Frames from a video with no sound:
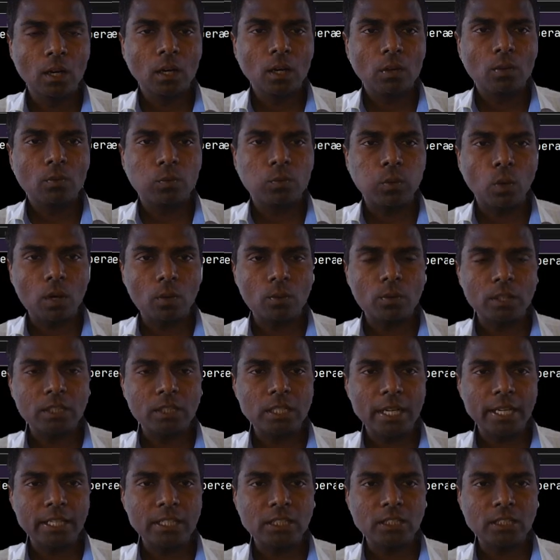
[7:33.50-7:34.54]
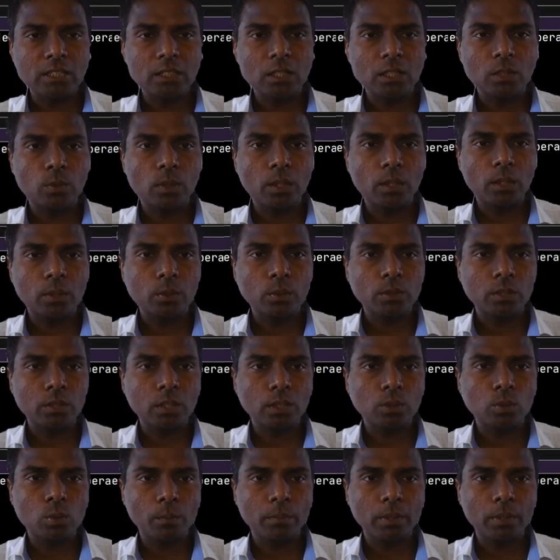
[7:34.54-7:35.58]
forward slash is equal to
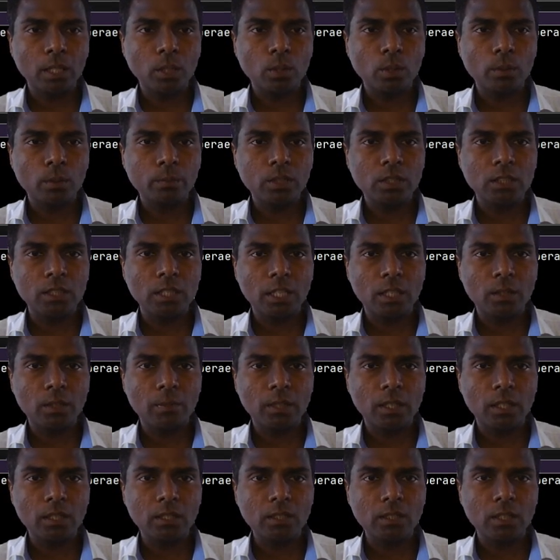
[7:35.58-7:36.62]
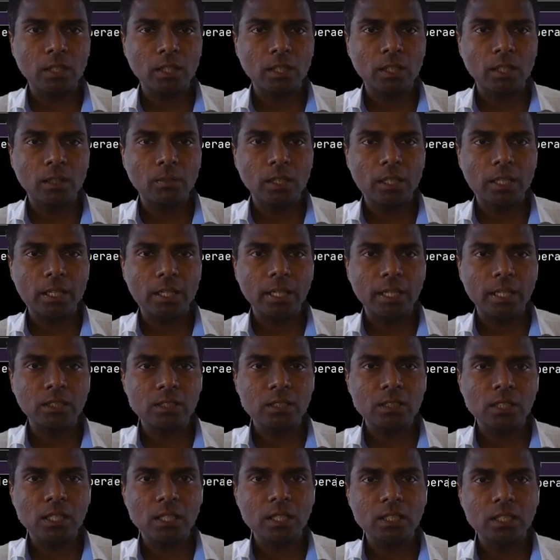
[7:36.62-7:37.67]
3, so meaning of this statement is nothing but
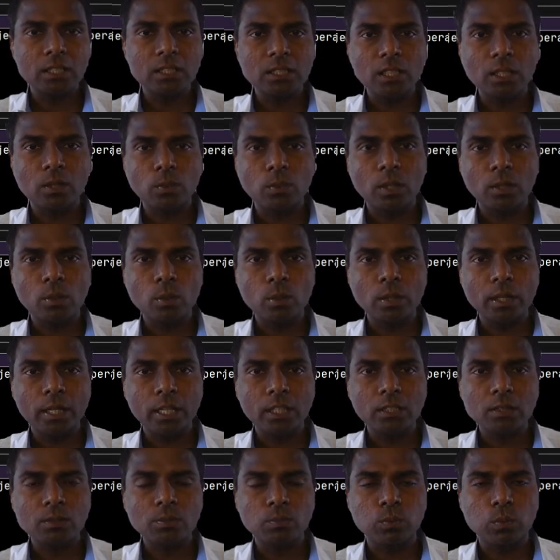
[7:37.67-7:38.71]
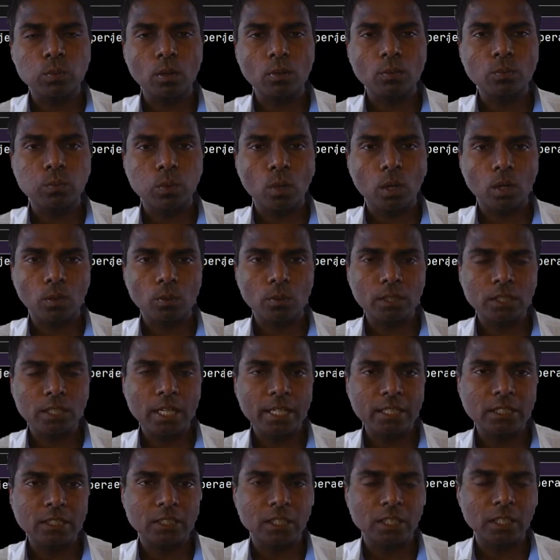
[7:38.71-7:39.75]
x is equal to x forward
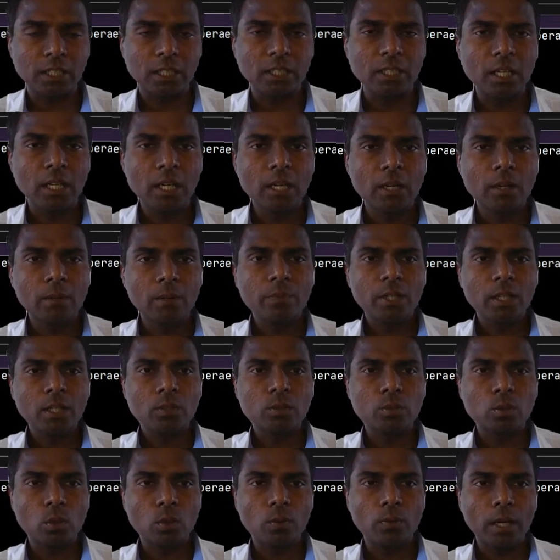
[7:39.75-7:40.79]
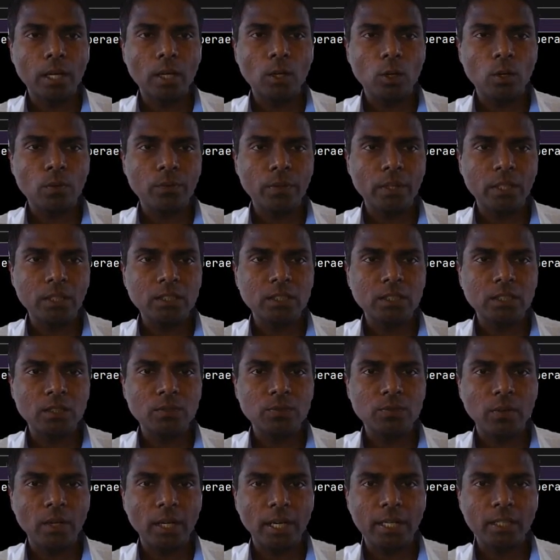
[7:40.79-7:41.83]
slash 3. So value of x is
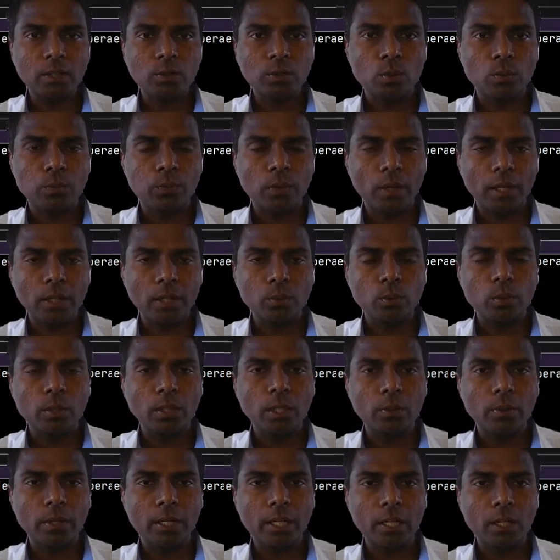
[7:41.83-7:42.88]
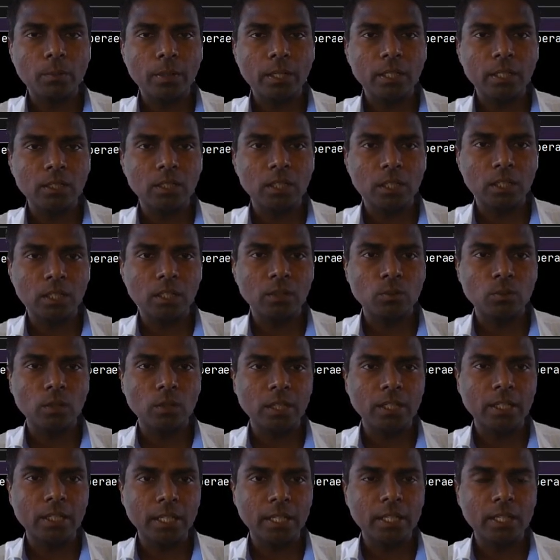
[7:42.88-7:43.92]
5, so 5 divided by 3
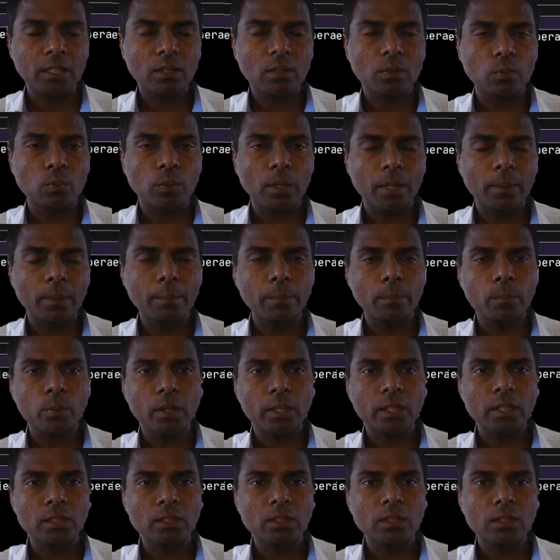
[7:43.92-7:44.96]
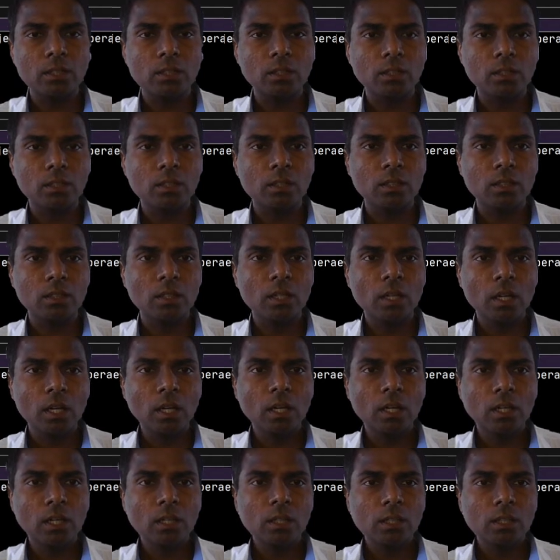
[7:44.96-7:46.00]
will get
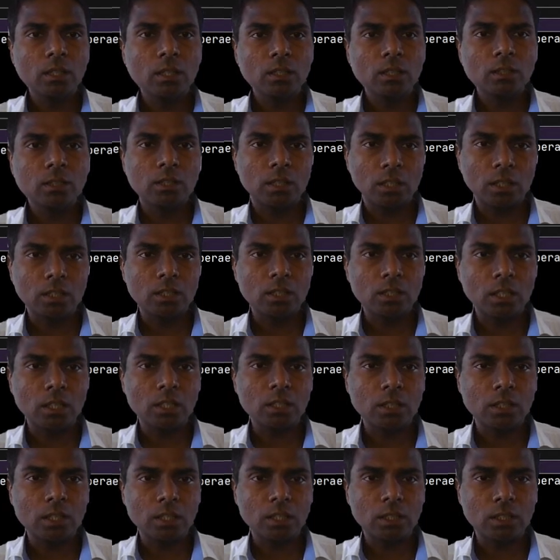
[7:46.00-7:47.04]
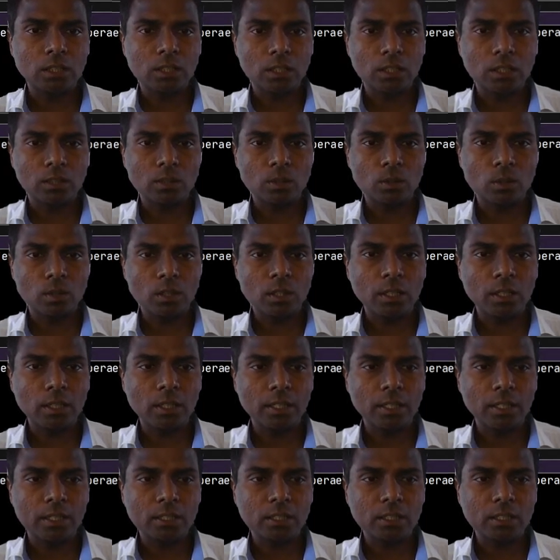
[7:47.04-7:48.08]
1.6666. okay,
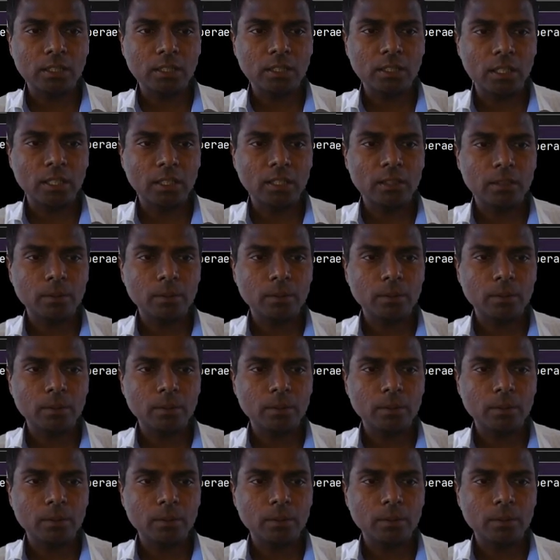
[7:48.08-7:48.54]
let us check it.